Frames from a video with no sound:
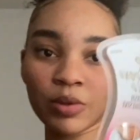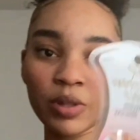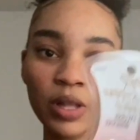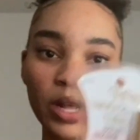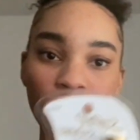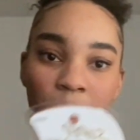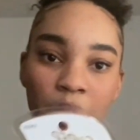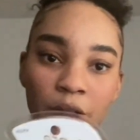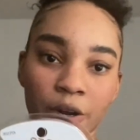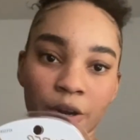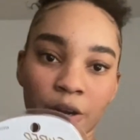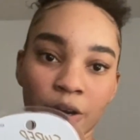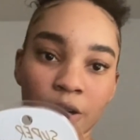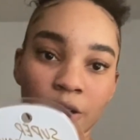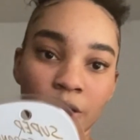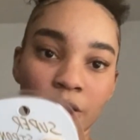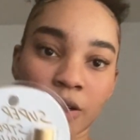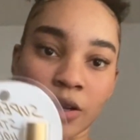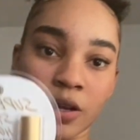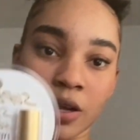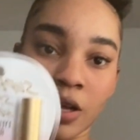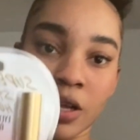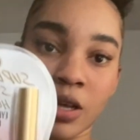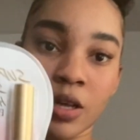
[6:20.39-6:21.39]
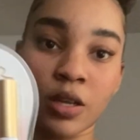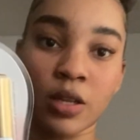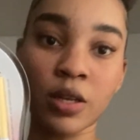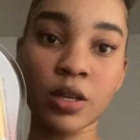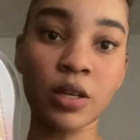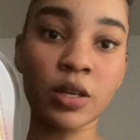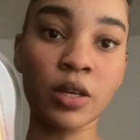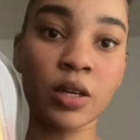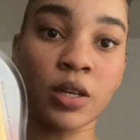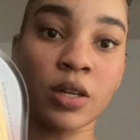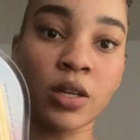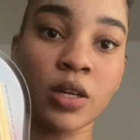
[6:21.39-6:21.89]
I heard
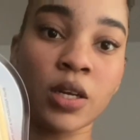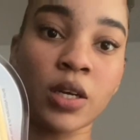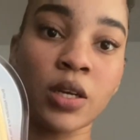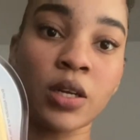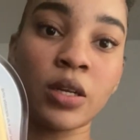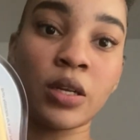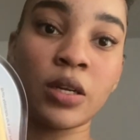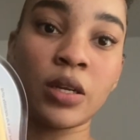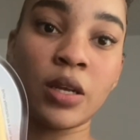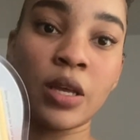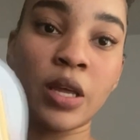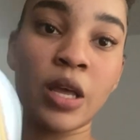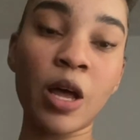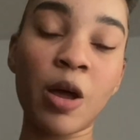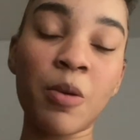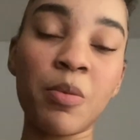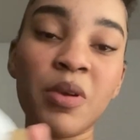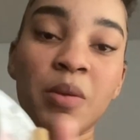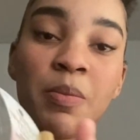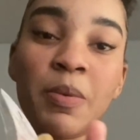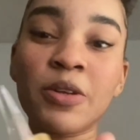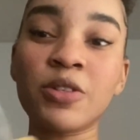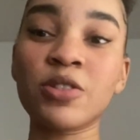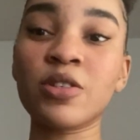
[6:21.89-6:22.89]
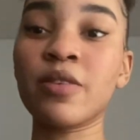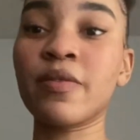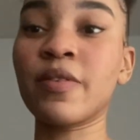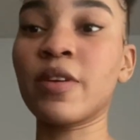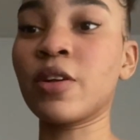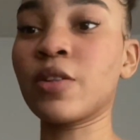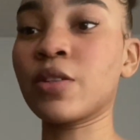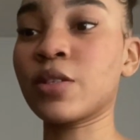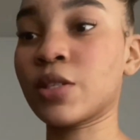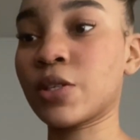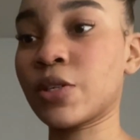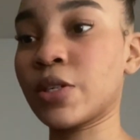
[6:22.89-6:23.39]
on, I'll put a picture of it
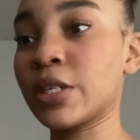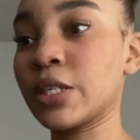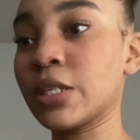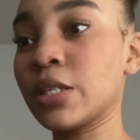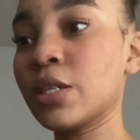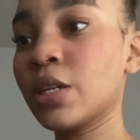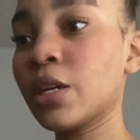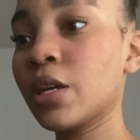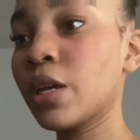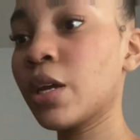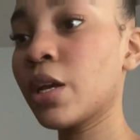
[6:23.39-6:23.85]
on screen,